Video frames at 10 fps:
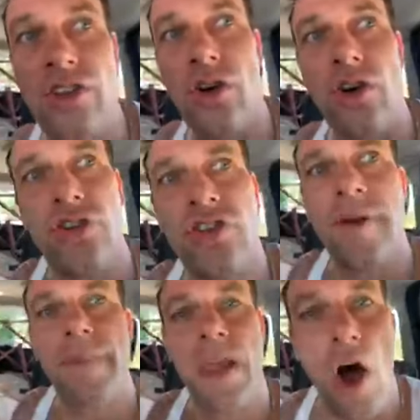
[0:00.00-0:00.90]
George
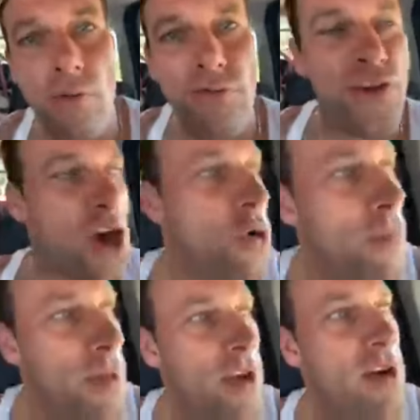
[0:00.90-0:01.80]
on film.
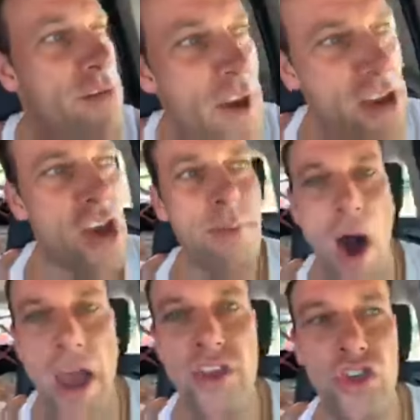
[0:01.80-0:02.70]
Thank you,
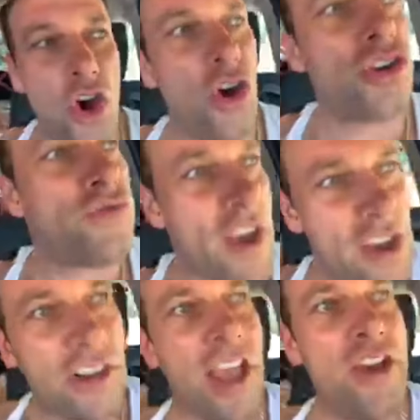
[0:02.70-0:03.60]
Martin George. Thank you,
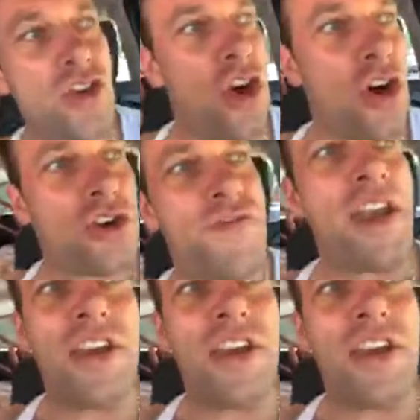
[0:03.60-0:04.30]
Dean George. Thank